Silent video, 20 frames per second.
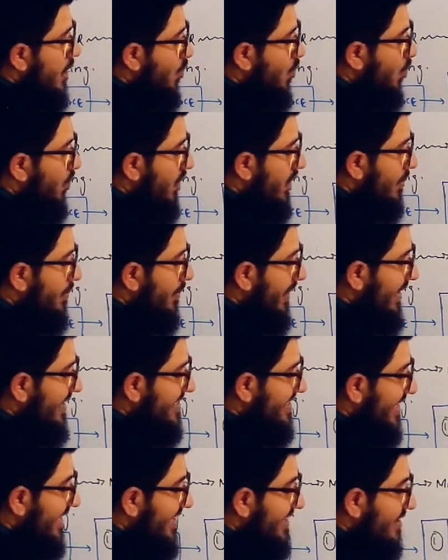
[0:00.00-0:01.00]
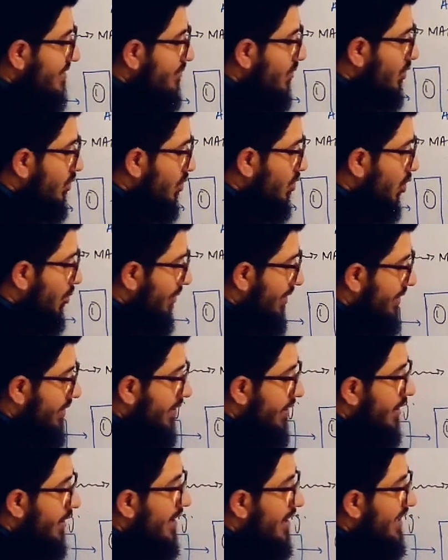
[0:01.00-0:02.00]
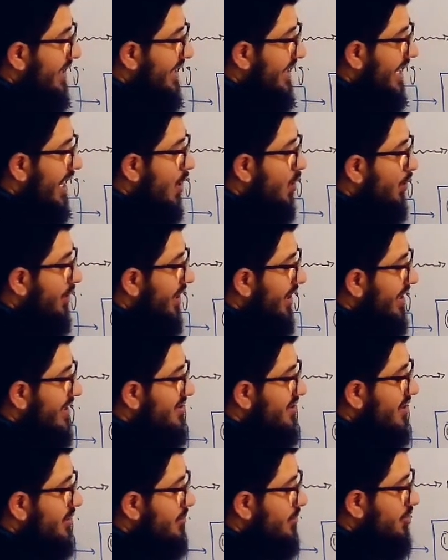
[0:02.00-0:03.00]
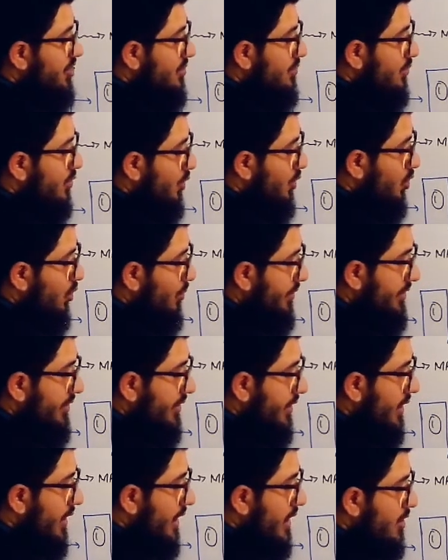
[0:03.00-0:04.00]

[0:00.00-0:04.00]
we'll place another monochromator, known as emission monochromator.